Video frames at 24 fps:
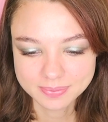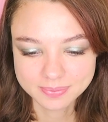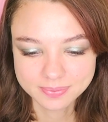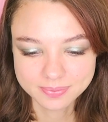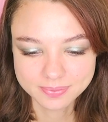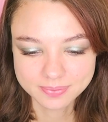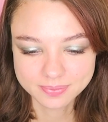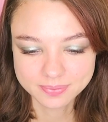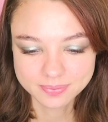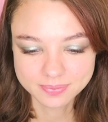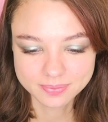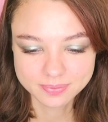
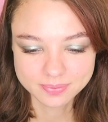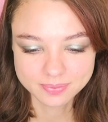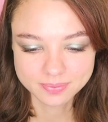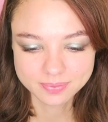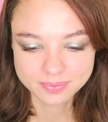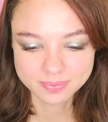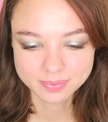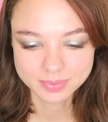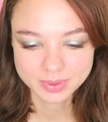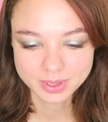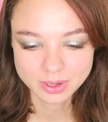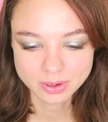
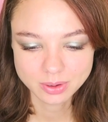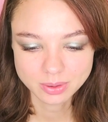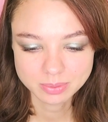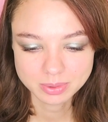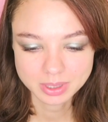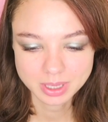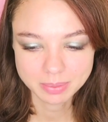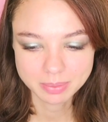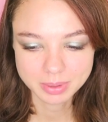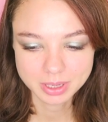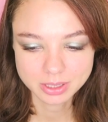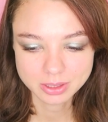Mm-hmm.
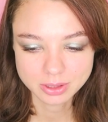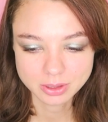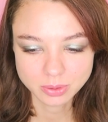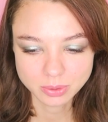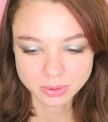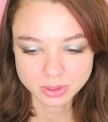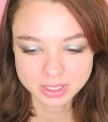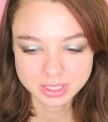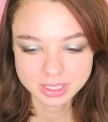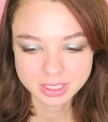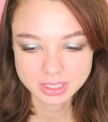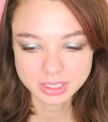Take these
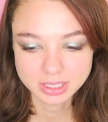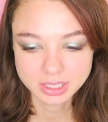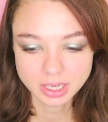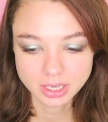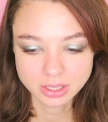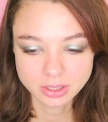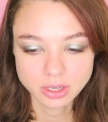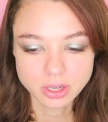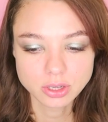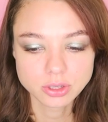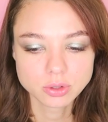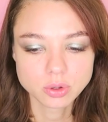
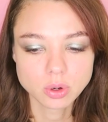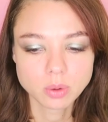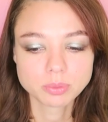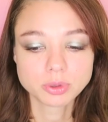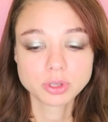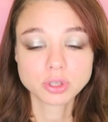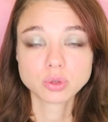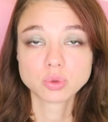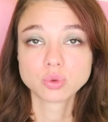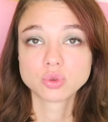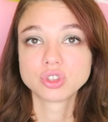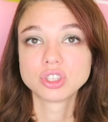pills.
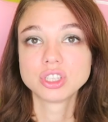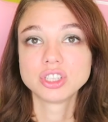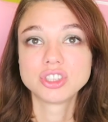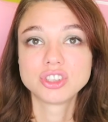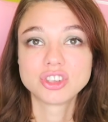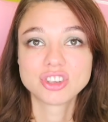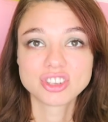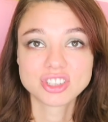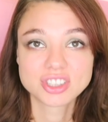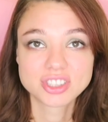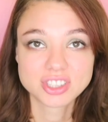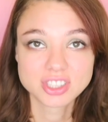She really
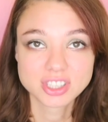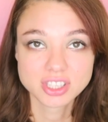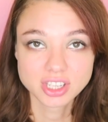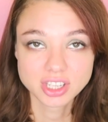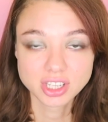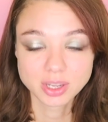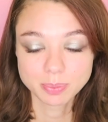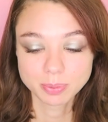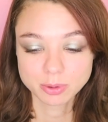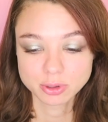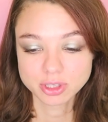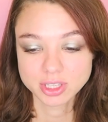needs them
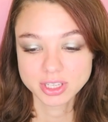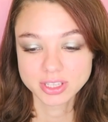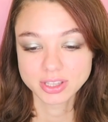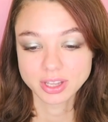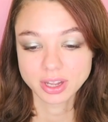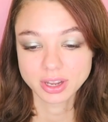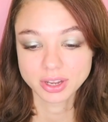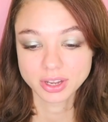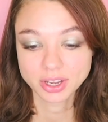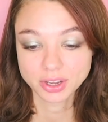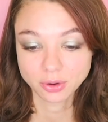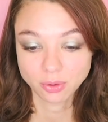now
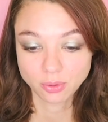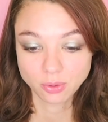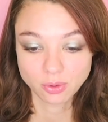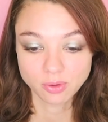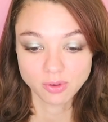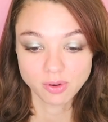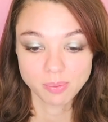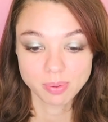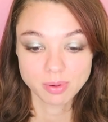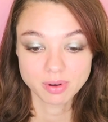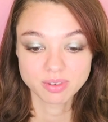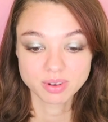after
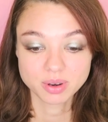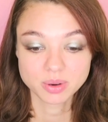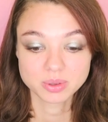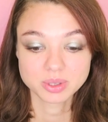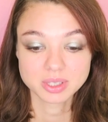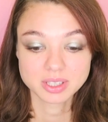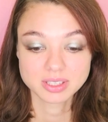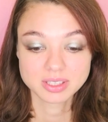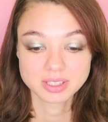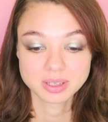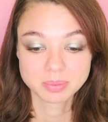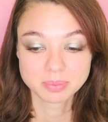everything she
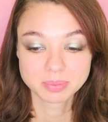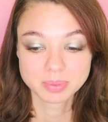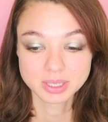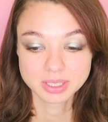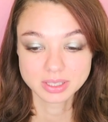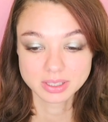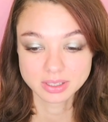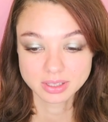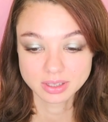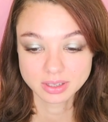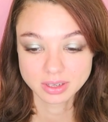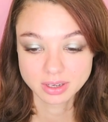had.
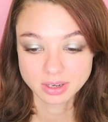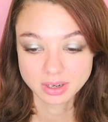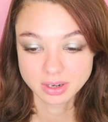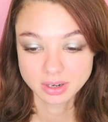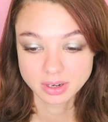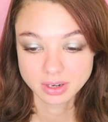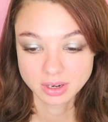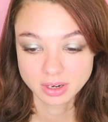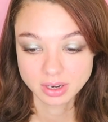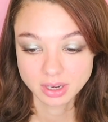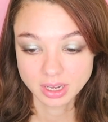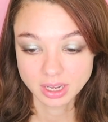
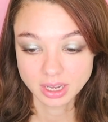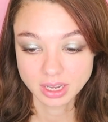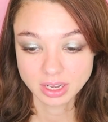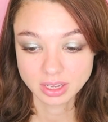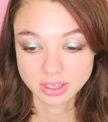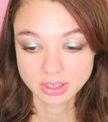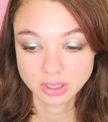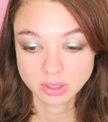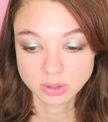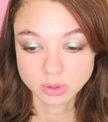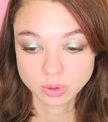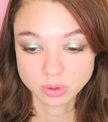
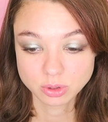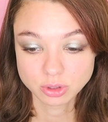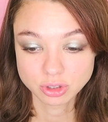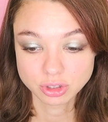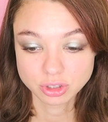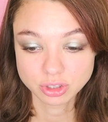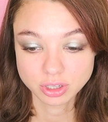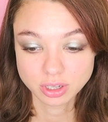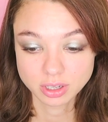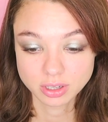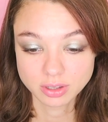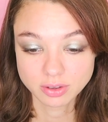That's right,
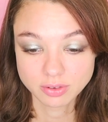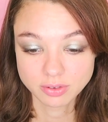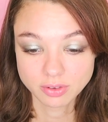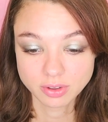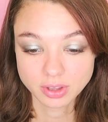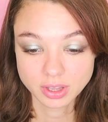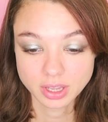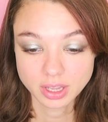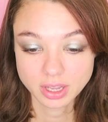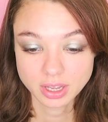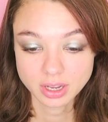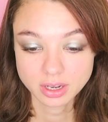two
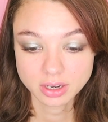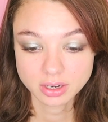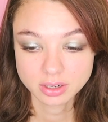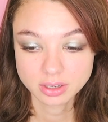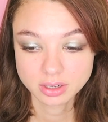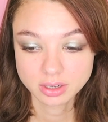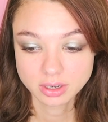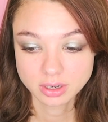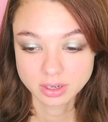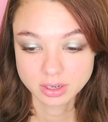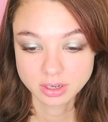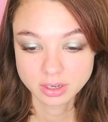pills
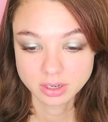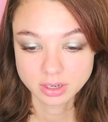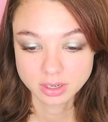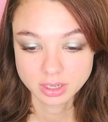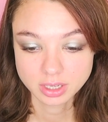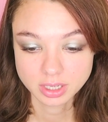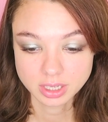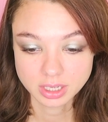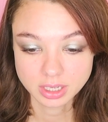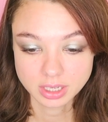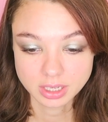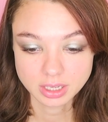
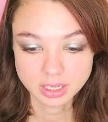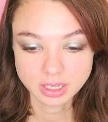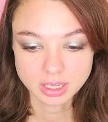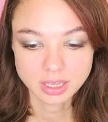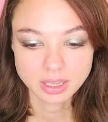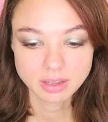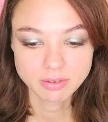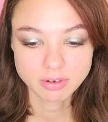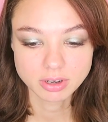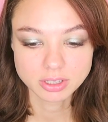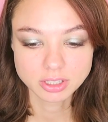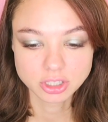
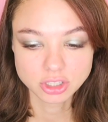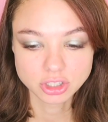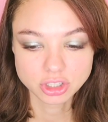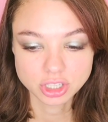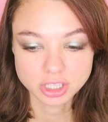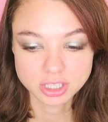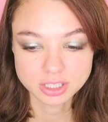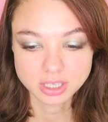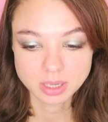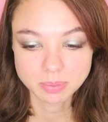and a glass of